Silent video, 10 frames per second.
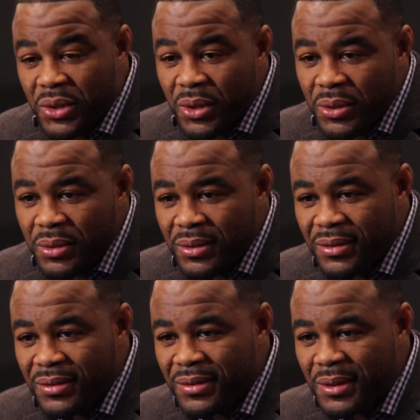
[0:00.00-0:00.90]
soon,
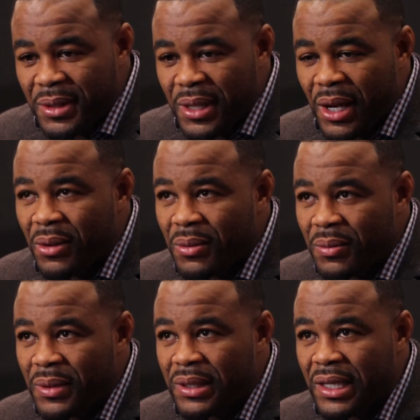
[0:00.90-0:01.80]
you know,
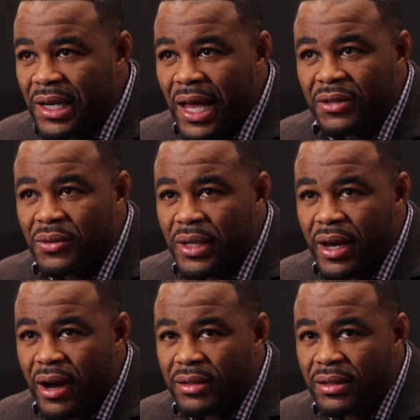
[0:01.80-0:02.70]
within the next
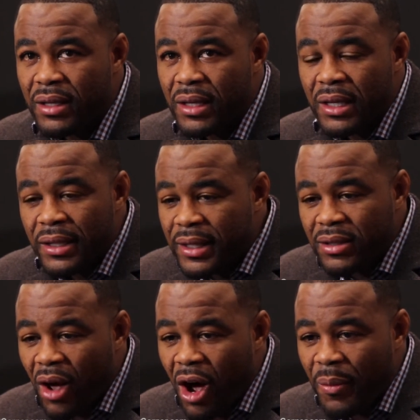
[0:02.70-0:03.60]
few years,
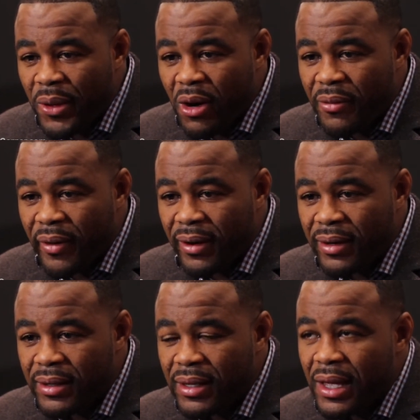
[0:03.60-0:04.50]
this will all be over.
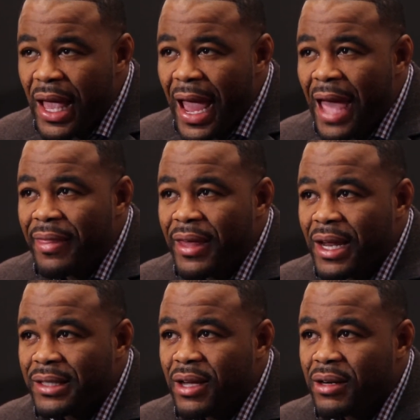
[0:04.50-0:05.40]
And
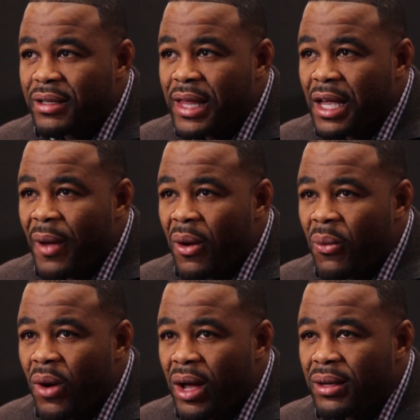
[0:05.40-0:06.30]
then I started to think
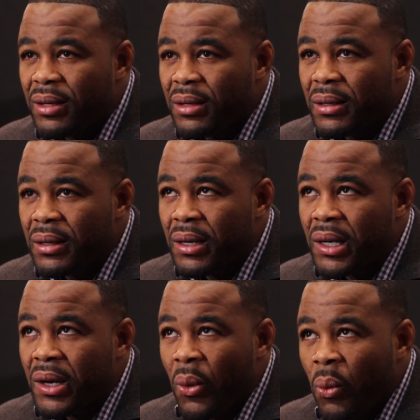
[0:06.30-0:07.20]
about what
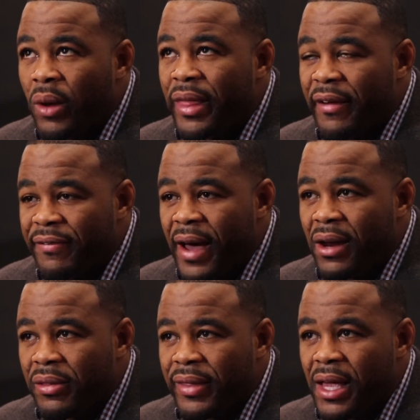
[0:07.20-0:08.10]
would that
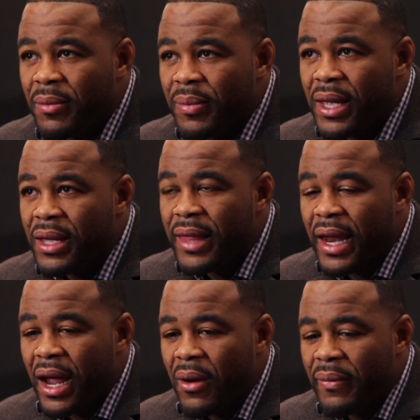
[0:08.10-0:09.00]
final thing be
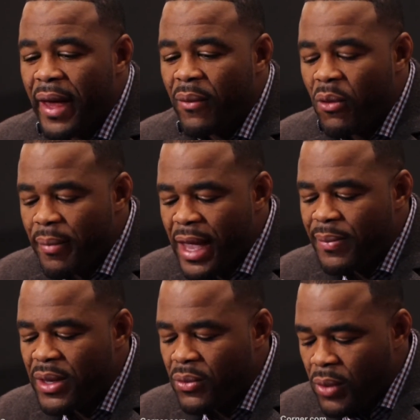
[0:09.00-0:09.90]
that will
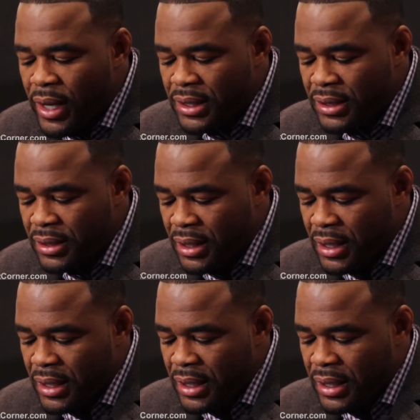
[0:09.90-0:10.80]
make me wish
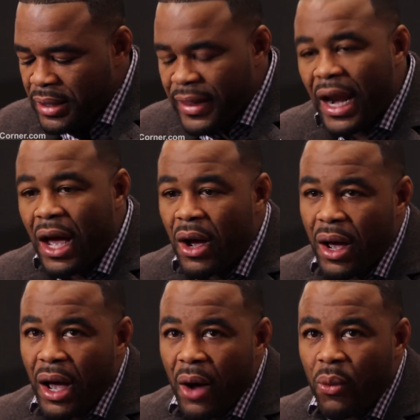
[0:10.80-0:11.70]
that
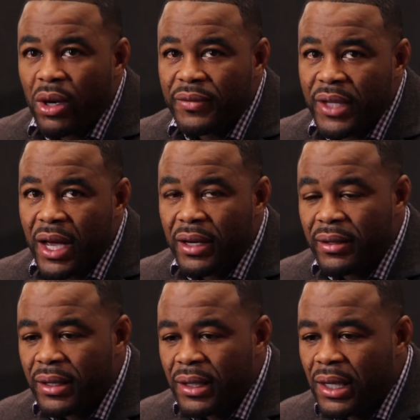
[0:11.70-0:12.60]
I would have
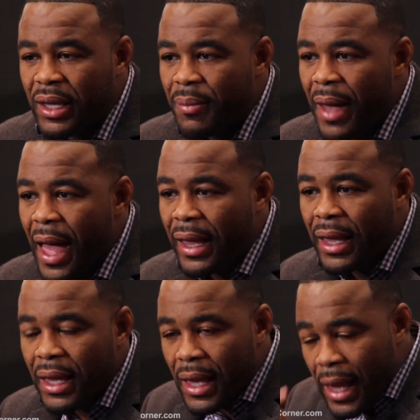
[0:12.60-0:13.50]
done looking
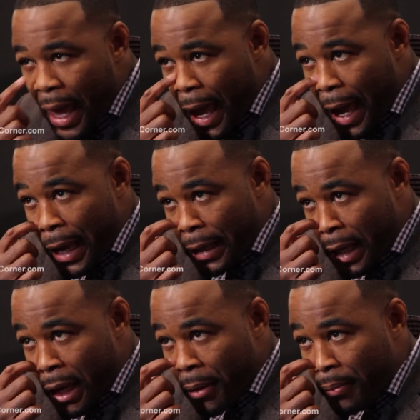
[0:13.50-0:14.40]
back.
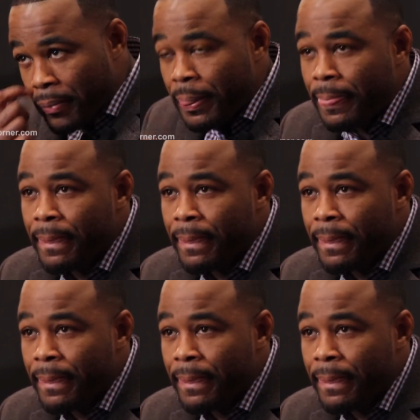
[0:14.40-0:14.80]
And to